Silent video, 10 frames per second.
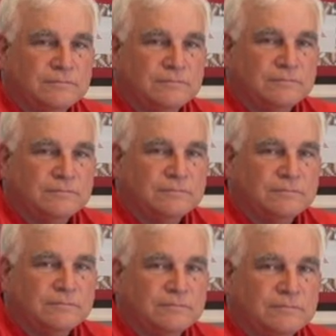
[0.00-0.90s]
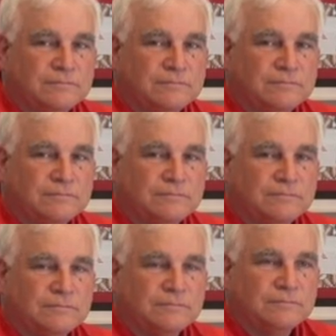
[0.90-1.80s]

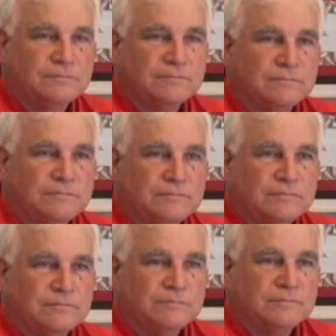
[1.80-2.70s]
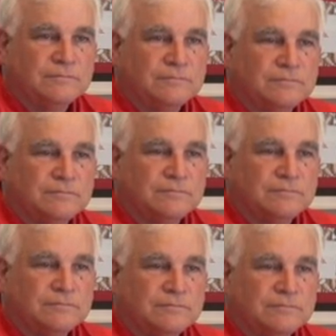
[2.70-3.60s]

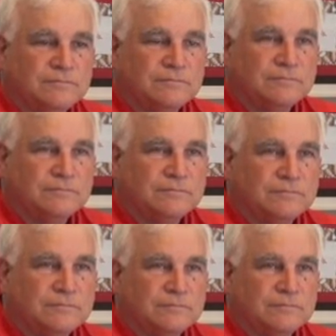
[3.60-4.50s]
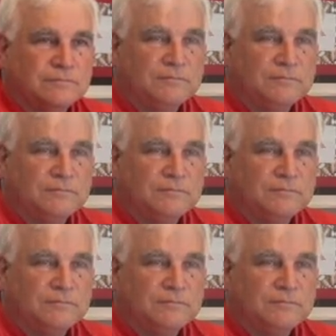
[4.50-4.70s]
[no speech]